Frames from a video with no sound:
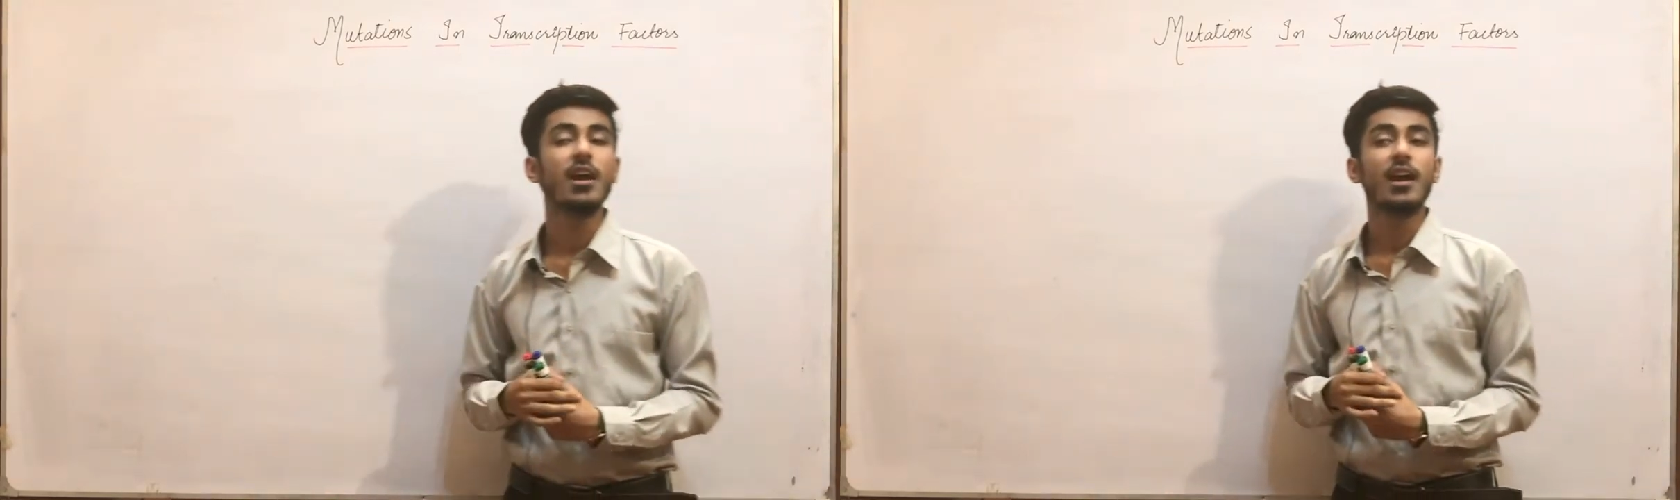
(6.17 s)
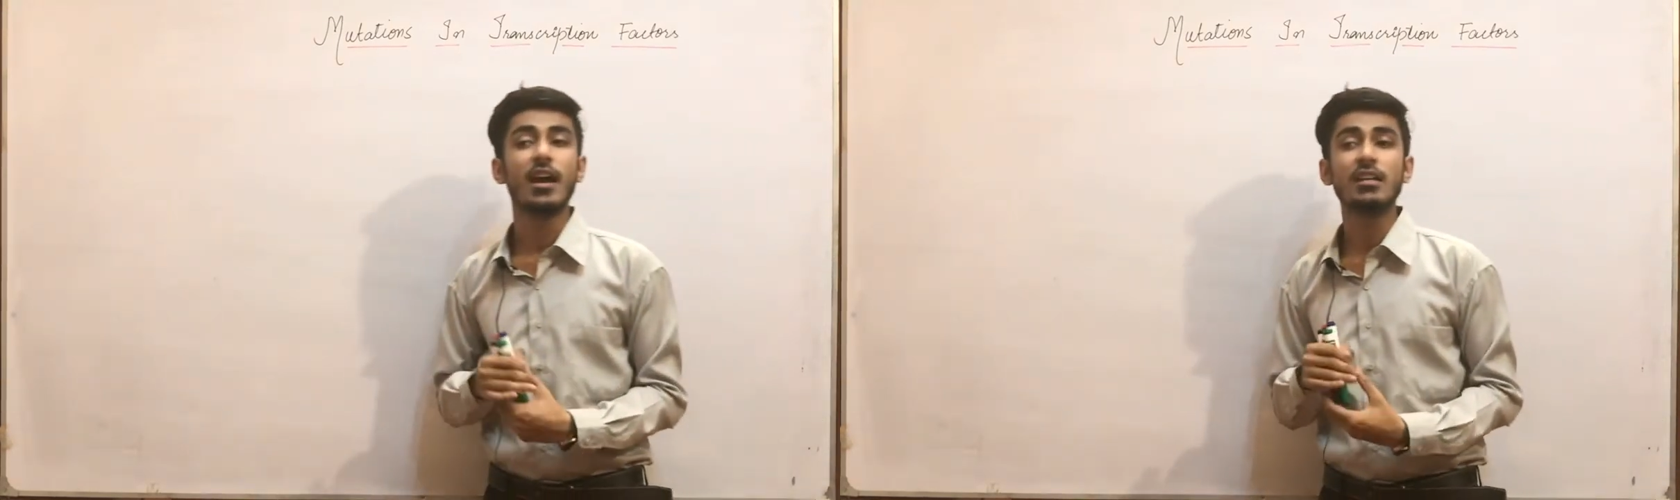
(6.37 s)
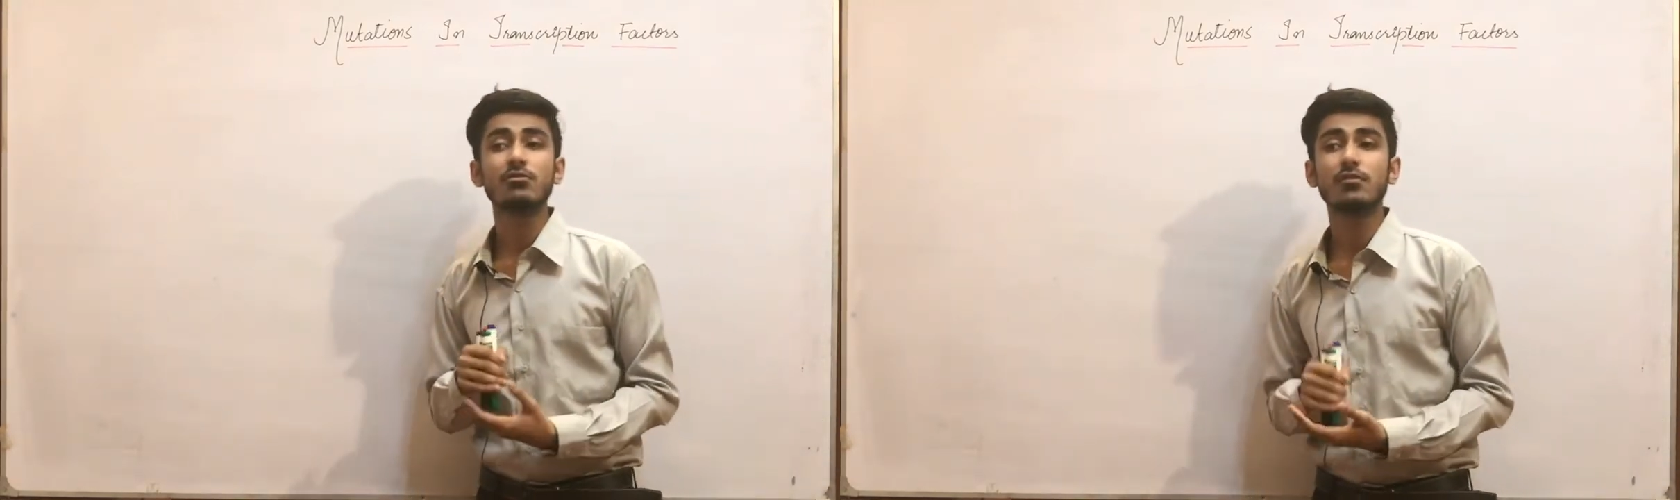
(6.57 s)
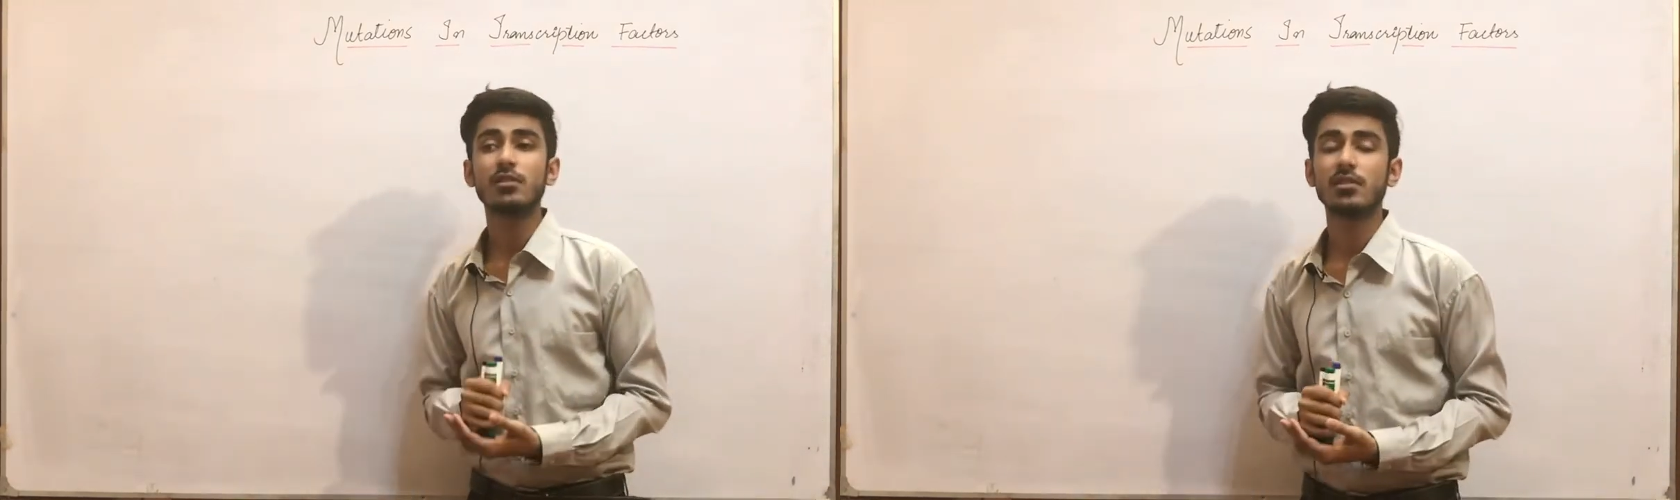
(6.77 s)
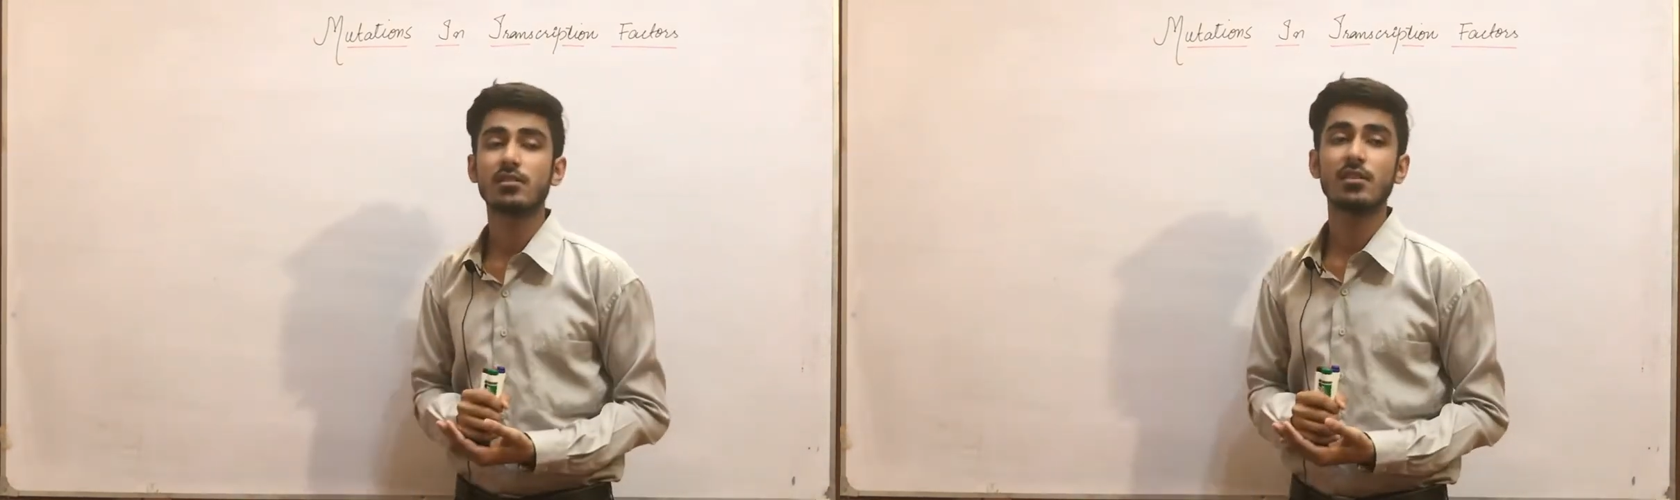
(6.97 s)
As we were
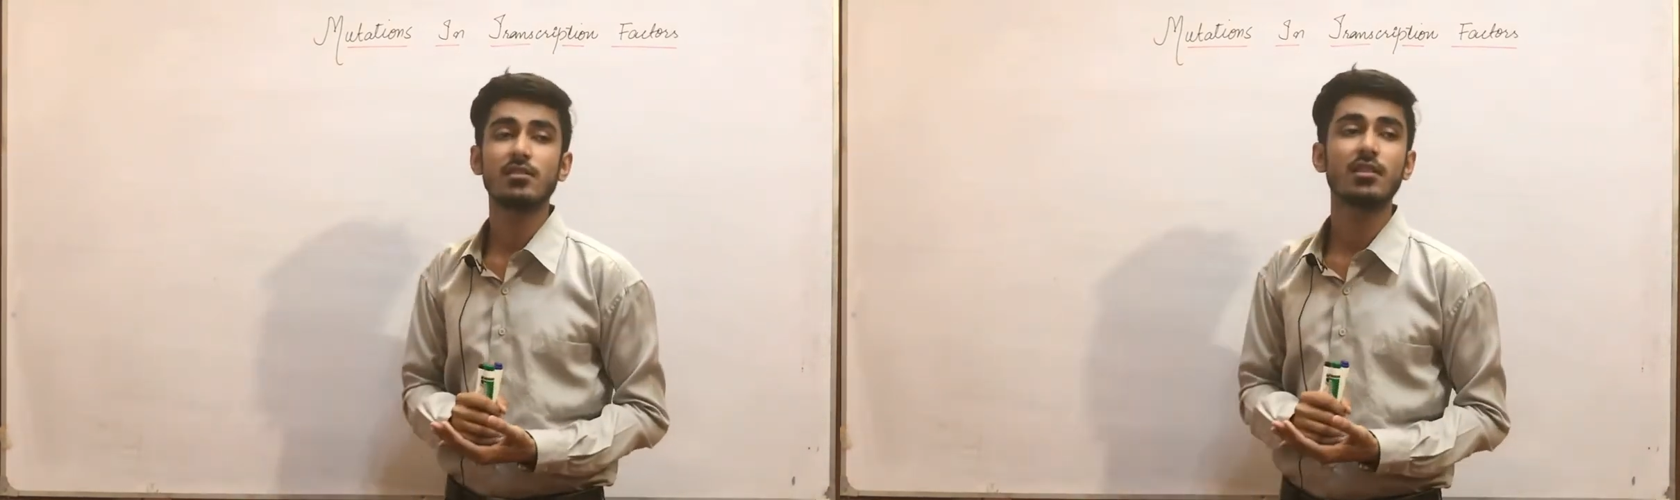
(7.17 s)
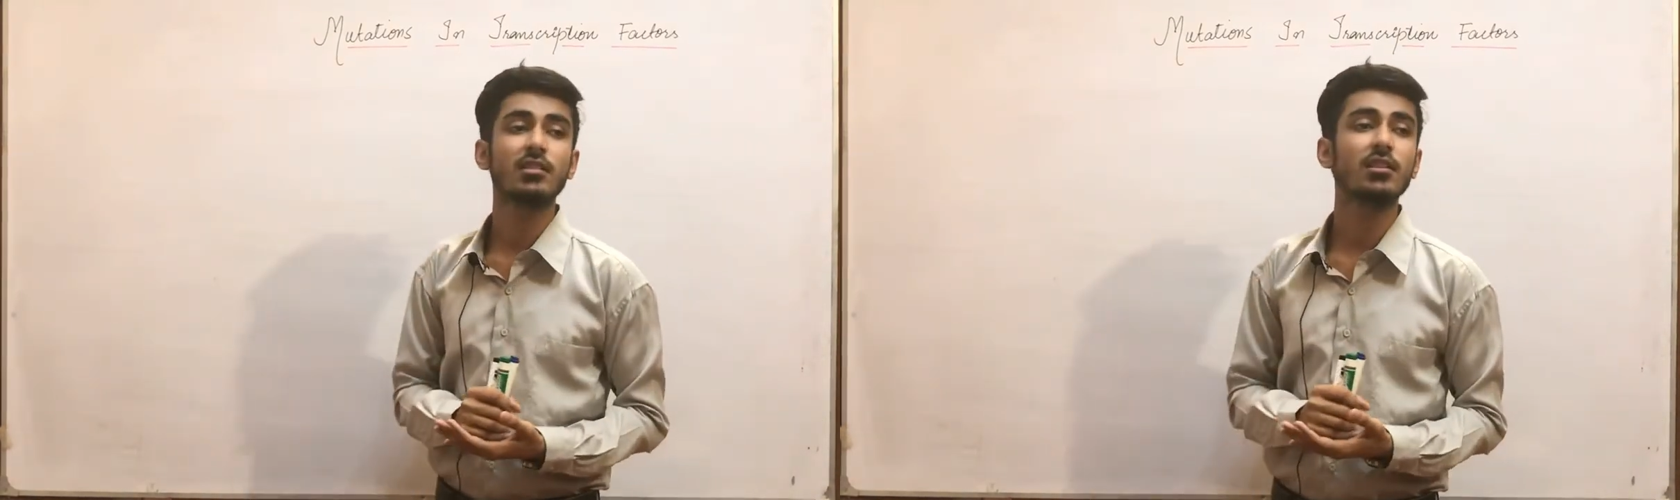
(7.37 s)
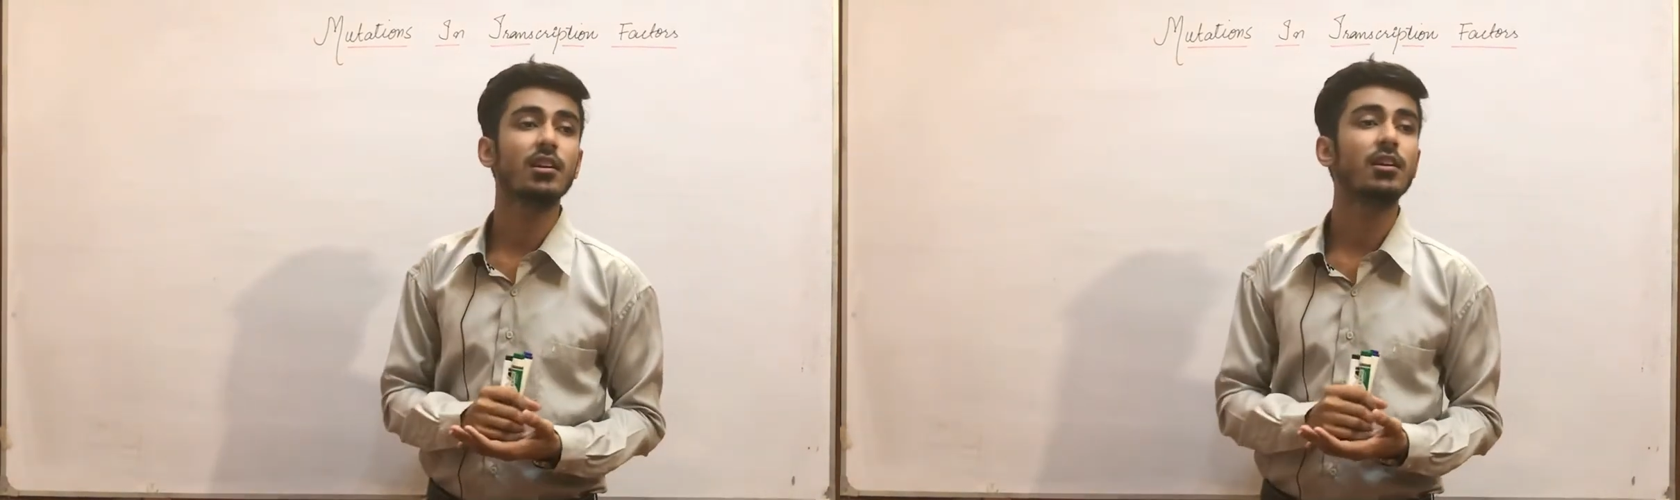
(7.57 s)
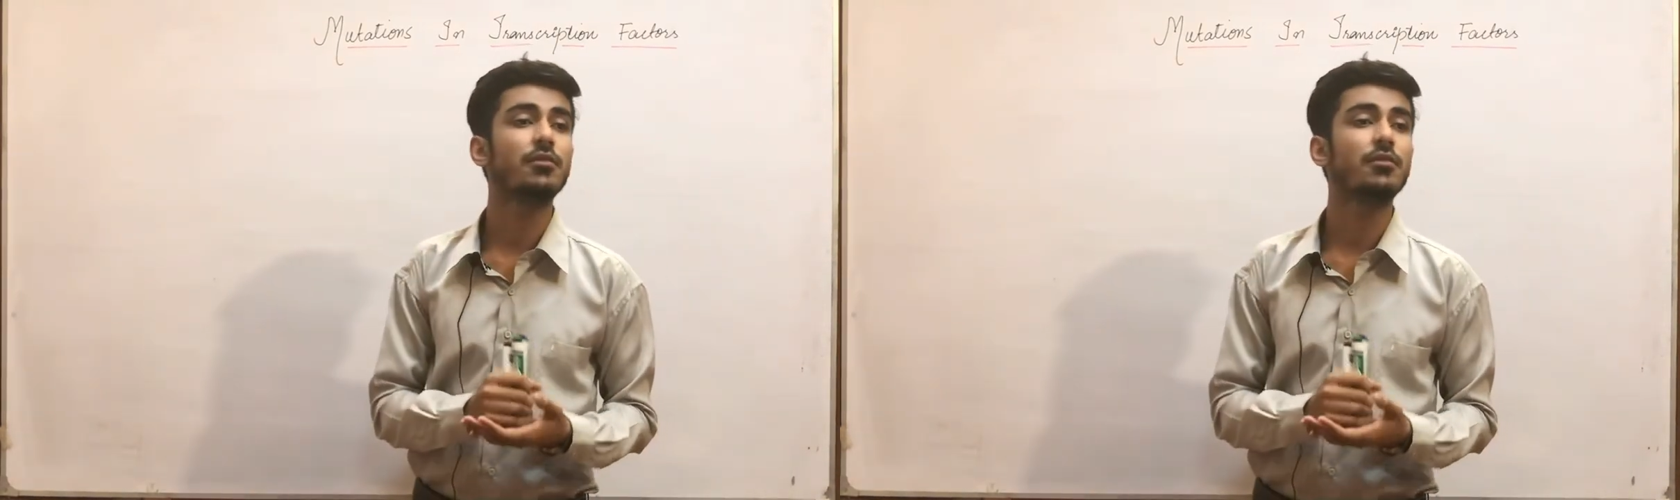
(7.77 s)
discussing the